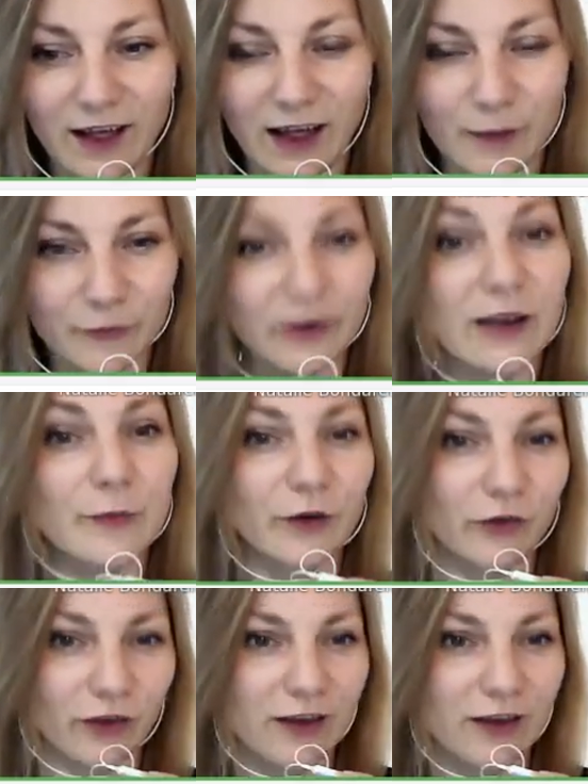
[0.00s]
I'm really
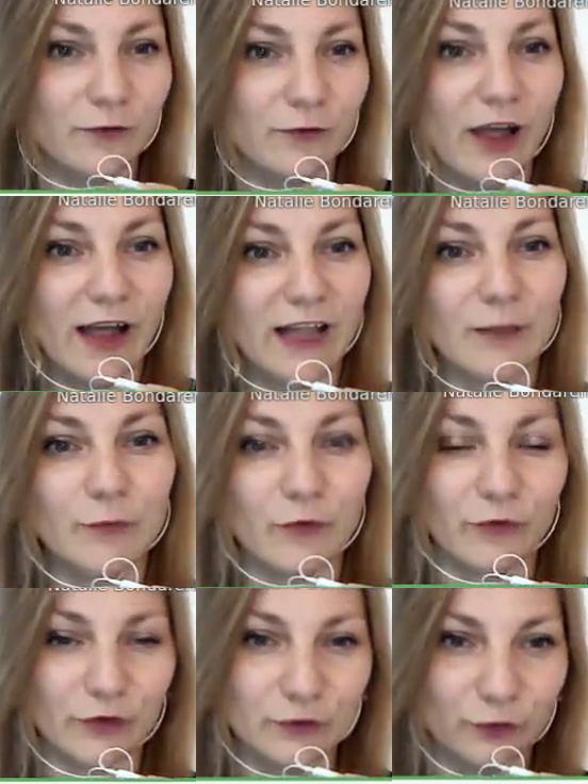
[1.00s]
appreciate for help
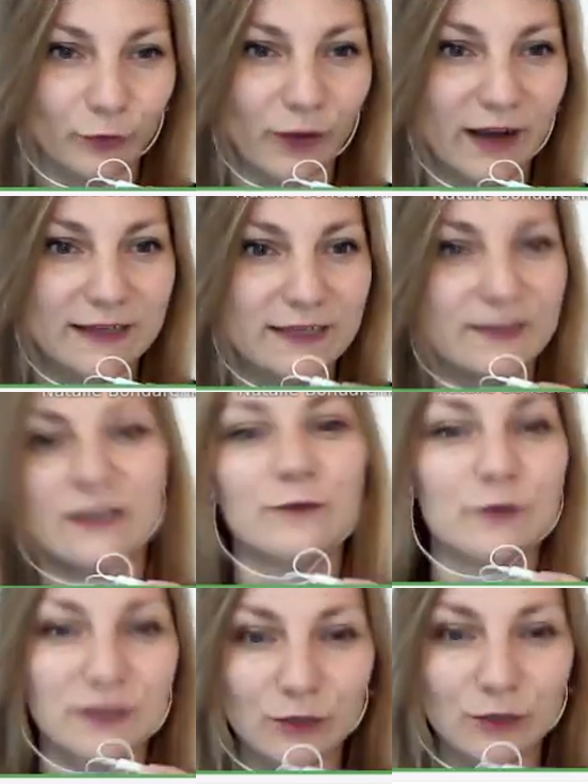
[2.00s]
of Intour Maldives and
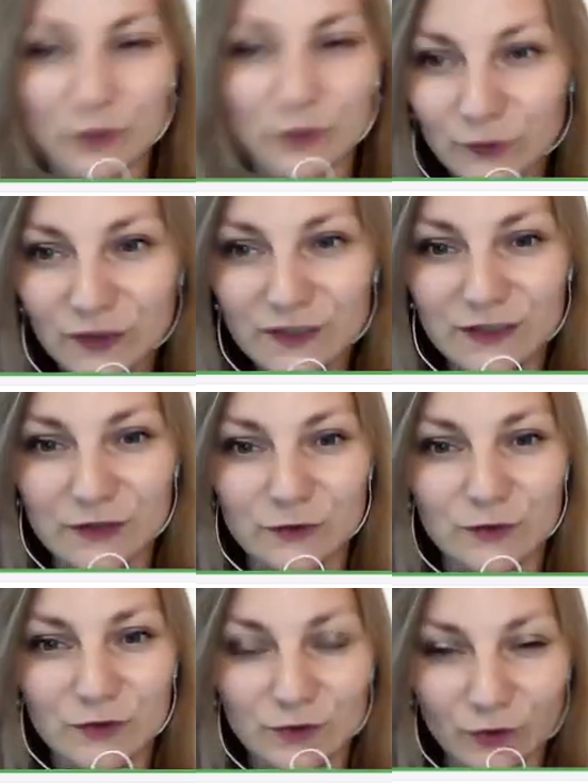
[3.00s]
for this opportunity
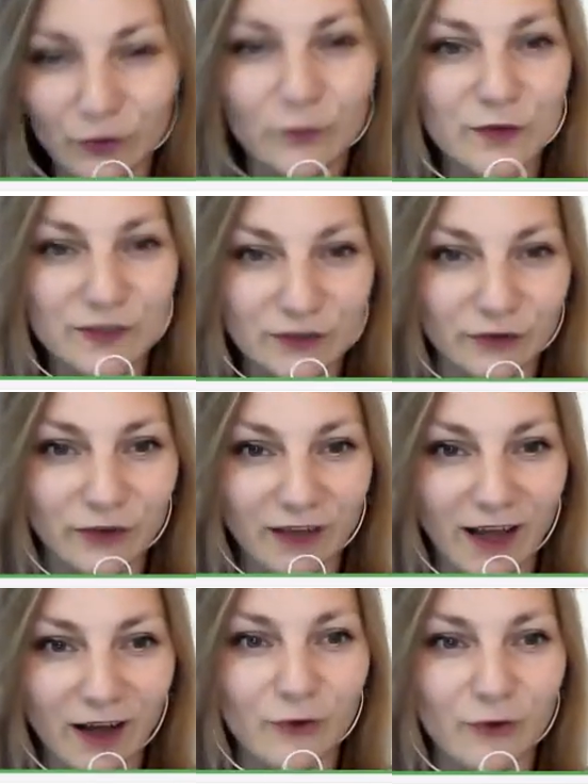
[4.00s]
to talk with you
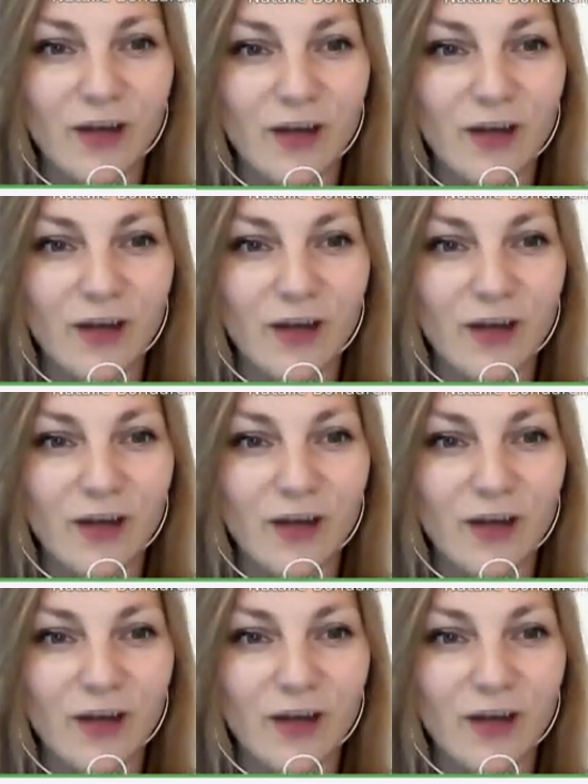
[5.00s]
now